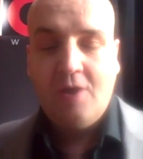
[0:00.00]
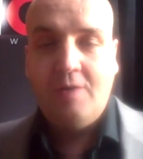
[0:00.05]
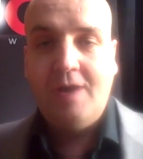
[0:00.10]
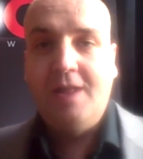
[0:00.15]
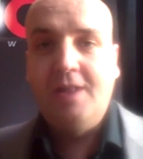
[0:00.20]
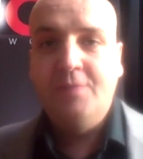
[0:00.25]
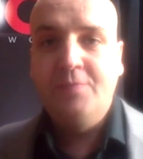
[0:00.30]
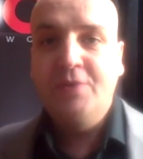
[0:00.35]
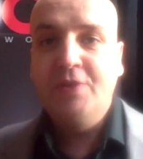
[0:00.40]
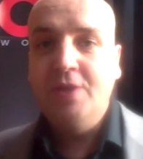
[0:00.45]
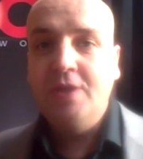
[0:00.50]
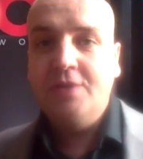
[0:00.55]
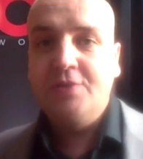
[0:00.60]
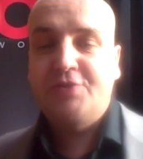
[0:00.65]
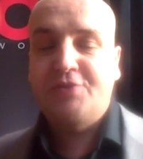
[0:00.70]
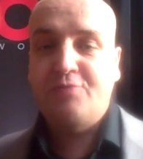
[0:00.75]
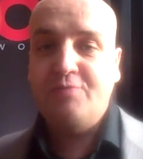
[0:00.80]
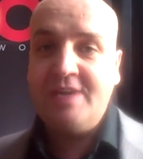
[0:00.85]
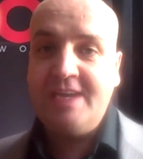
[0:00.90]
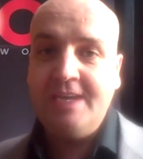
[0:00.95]
Well,
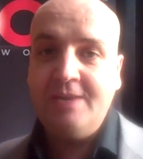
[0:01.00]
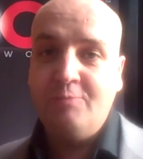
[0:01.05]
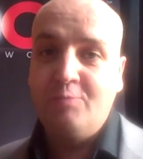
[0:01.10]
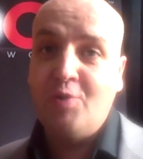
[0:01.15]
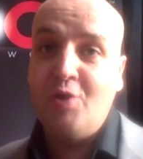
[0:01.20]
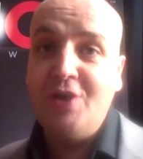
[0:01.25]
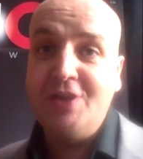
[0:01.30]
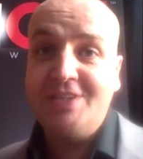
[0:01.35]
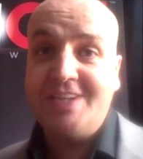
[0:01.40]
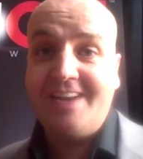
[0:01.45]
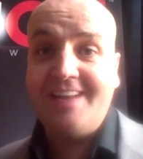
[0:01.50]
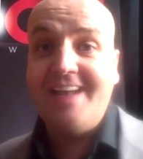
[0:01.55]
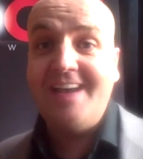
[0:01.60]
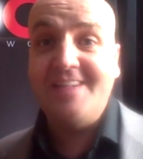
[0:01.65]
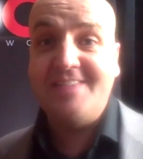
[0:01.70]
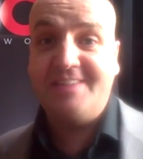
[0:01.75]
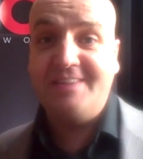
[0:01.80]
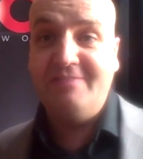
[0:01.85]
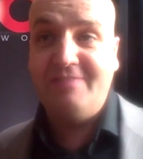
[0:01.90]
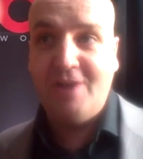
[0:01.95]
3
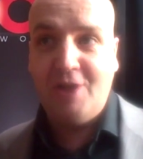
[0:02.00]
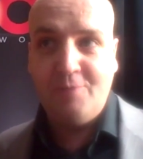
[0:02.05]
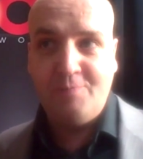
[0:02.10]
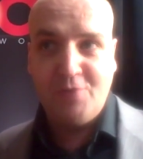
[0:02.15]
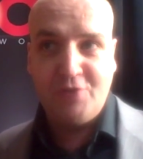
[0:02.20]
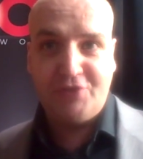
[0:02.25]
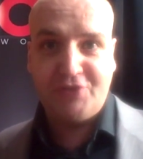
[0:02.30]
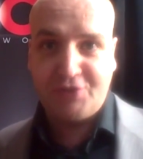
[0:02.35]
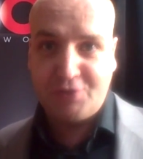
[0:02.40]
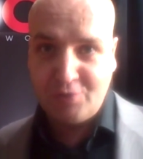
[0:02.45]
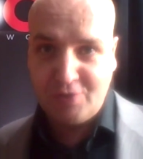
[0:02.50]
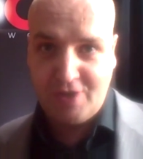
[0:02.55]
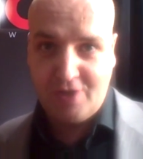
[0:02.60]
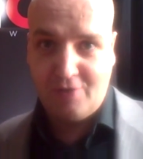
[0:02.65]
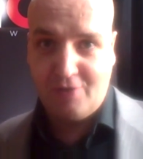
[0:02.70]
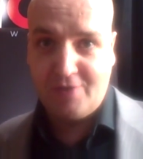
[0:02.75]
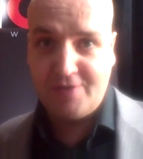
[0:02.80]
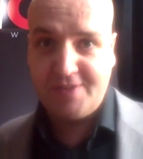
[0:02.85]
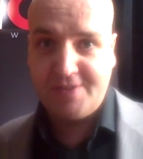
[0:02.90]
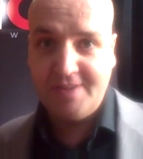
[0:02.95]
world-class development
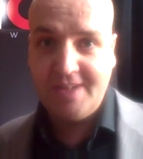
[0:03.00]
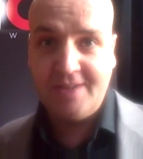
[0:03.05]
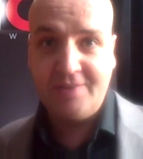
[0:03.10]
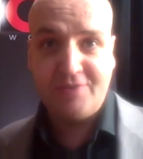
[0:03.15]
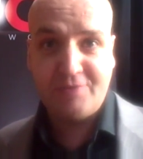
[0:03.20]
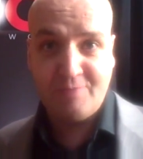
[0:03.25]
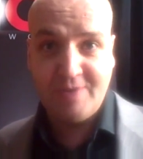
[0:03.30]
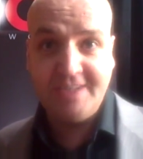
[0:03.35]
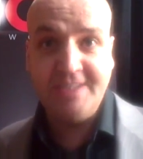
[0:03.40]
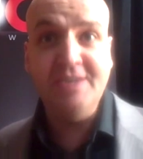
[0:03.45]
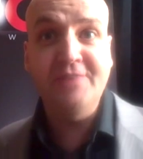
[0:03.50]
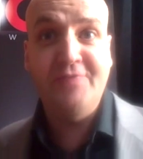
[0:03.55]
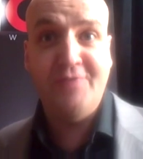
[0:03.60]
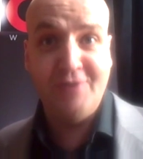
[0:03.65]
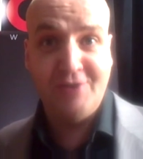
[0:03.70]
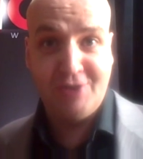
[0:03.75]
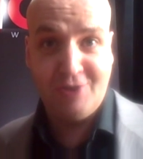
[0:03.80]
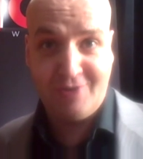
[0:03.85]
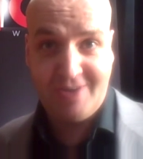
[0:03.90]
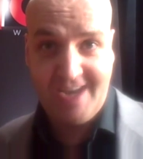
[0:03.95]
studios in 3
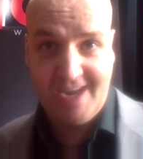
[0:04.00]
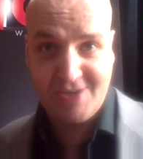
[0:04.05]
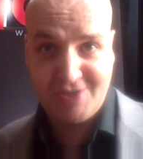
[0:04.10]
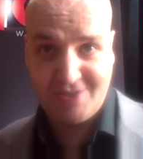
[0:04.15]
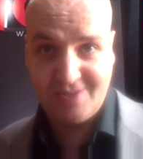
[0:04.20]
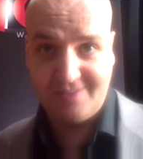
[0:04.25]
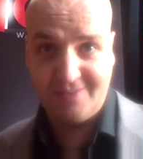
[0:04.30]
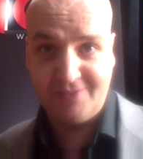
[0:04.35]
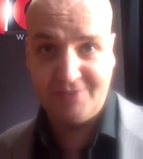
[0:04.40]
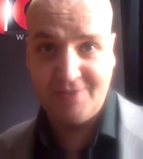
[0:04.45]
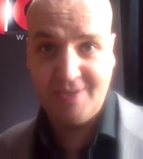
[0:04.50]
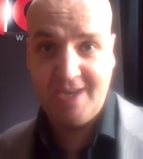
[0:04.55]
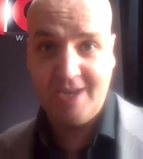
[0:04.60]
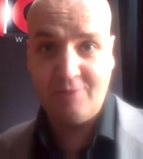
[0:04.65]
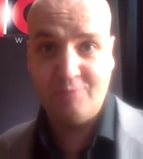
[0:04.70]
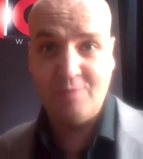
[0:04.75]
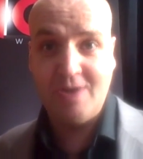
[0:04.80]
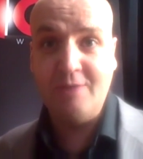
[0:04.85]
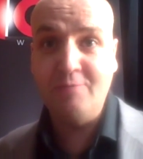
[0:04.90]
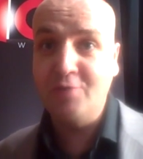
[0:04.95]
different locations.
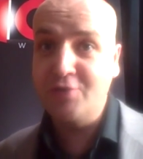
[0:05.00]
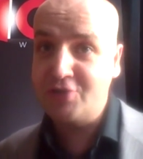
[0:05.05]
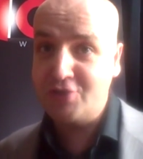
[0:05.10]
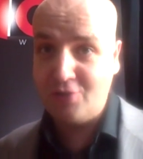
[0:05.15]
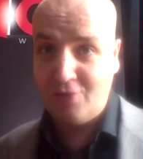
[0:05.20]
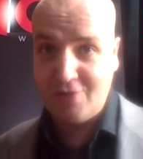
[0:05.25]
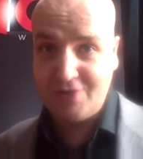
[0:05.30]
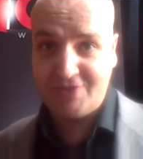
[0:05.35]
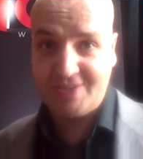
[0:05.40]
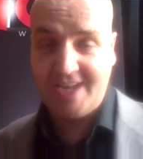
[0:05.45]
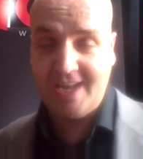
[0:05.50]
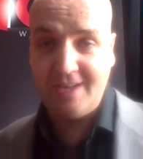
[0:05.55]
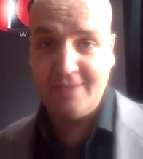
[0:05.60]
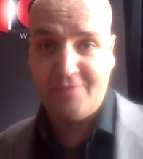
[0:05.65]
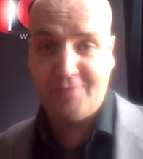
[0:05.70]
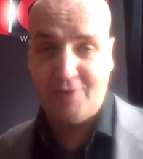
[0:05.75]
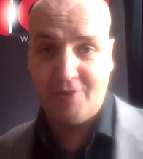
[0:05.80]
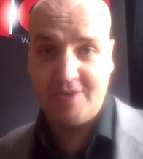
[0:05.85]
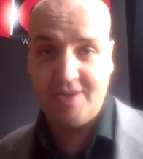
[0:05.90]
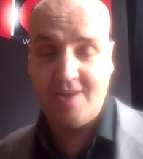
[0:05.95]
In Redwood Shores,
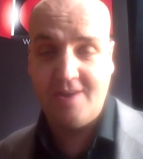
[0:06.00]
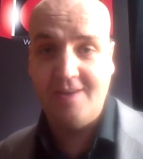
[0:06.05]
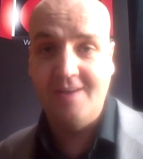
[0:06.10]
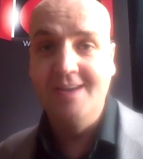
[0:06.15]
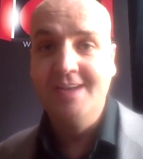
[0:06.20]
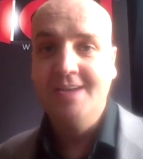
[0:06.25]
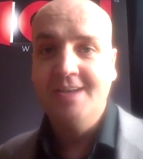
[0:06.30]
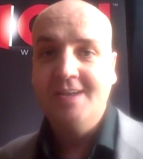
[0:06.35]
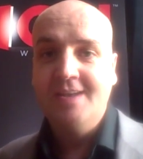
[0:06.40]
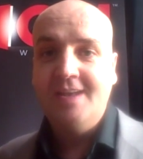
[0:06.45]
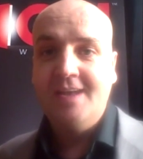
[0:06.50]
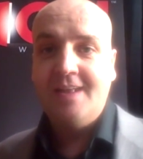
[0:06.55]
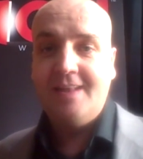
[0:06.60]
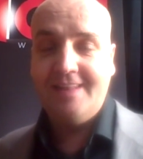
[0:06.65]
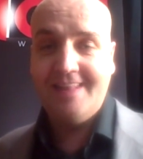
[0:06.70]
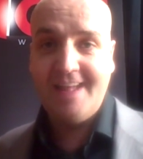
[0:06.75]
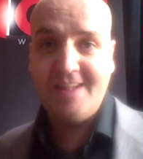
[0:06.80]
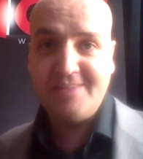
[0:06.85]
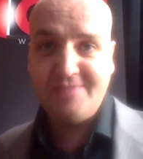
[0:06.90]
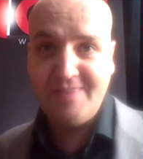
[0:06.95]
California,
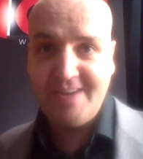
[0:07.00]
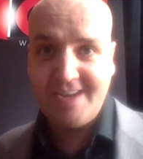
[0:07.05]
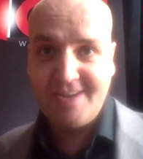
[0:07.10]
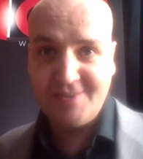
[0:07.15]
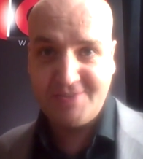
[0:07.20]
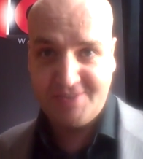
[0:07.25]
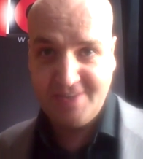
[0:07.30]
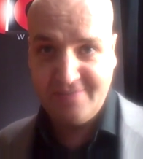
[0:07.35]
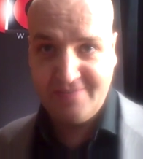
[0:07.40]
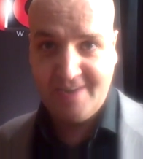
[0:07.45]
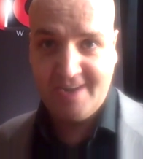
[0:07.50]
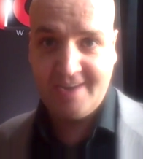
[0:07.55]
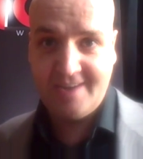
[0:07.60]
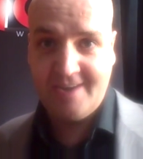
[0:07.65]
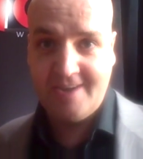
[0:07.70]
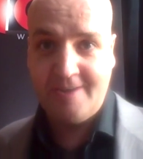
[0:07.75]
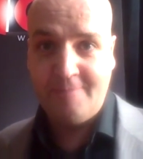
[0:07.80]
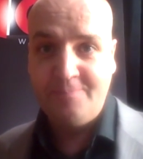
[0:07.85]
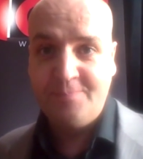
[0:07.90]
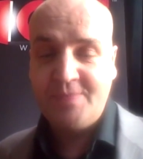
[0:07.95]
Las Vegas,
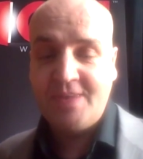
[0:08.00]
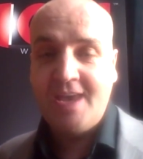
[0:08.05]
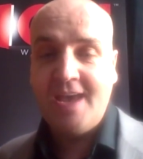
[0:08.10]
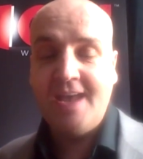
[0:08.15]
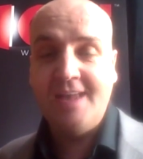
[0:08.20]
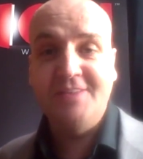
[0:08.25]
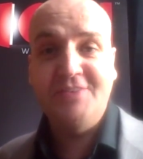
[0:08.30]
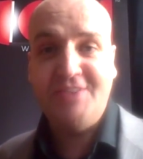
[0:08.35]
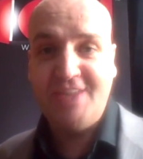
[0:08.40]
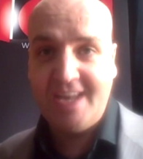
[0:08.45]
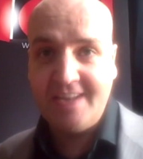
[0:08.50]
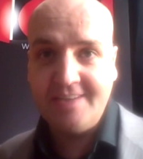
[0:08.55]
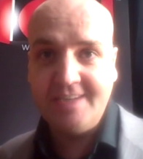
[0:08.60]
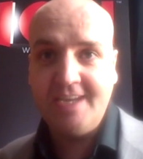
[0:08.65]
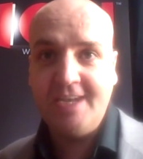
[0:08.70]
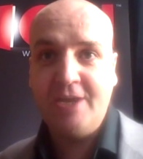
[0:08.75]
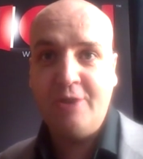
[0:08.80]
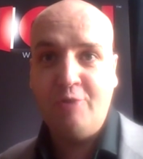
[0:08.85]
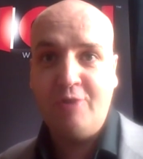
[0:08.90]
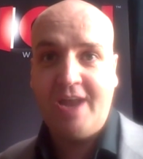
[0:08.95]
Nevada, and San
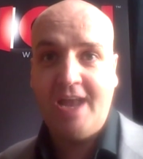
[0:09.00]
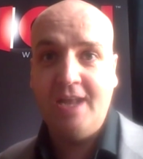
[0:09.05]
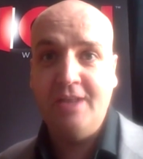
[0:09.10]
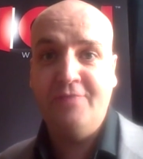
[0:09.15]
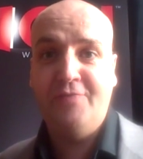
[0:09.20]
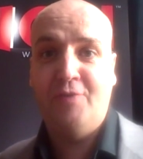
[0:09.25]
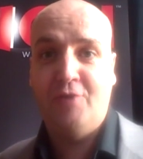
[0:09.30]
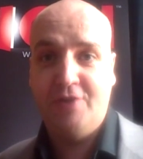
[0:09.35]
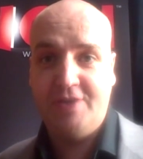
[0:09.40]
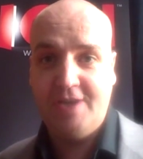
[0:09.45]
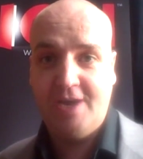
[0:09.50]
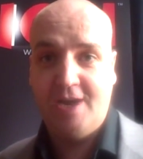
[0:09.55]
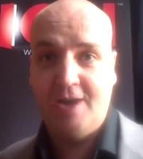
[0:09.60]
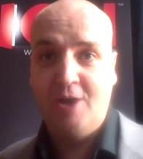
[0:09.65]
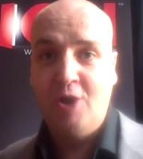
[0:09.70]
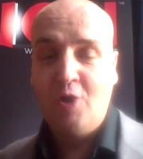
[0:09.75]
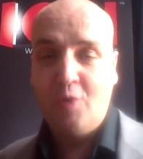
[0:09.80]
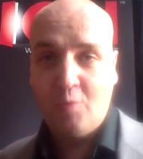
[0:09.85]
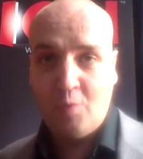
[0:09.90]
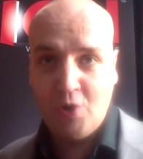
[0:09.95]
Diego, California,
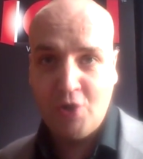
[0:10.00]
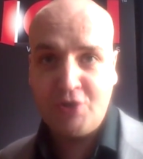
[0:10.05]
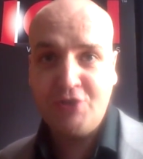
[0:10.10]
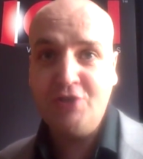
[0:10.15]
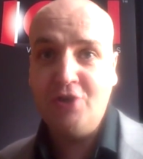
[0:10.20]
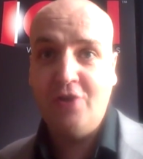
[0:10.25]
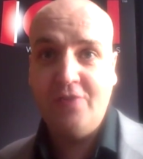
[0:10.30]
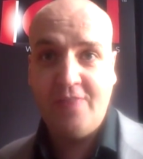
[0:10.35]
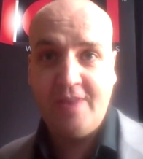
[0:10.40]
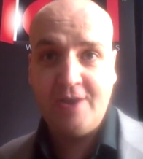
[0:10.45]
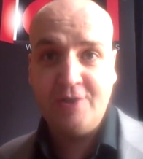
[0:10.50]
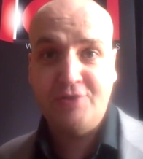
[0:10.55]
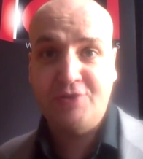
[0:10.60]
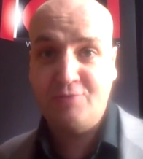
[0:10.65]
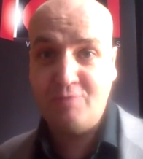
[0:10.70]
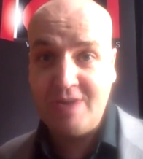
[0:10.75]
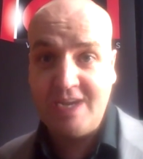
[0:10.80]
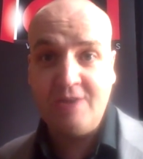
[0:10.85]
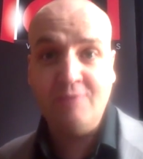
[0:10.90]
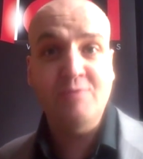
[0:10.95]
worked on their
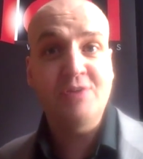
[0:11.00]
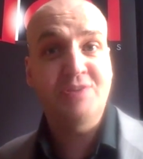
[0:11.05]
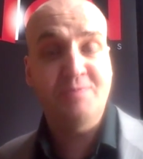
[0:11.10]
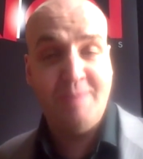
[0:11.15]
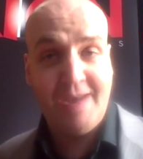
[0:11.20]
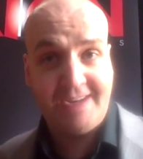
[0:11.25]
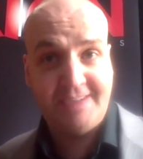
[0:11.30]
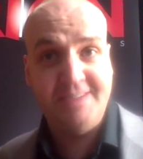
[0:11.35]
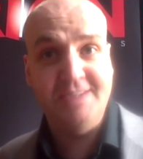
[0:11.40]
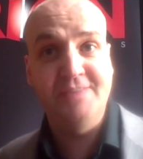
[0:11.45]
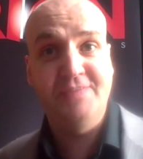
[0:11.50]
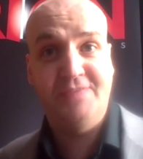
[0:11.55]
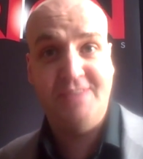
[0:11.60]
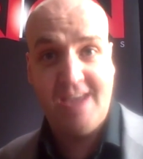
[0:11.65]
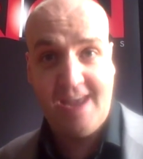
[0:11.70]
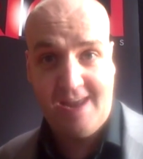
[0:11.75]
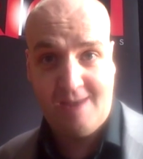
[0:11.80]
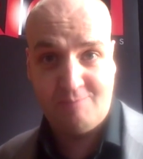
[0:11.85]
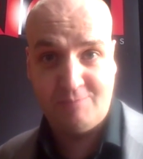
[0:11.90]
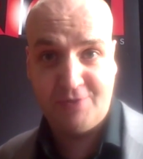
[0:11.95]
3 respective
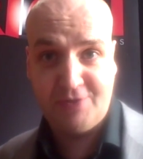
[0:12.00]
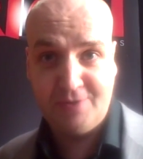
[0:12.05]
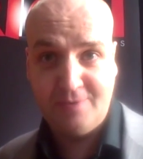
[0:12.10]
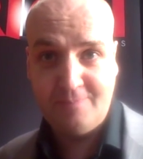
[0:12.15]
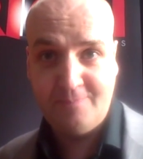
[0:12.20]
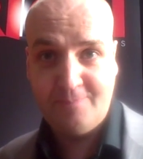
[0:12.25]
games.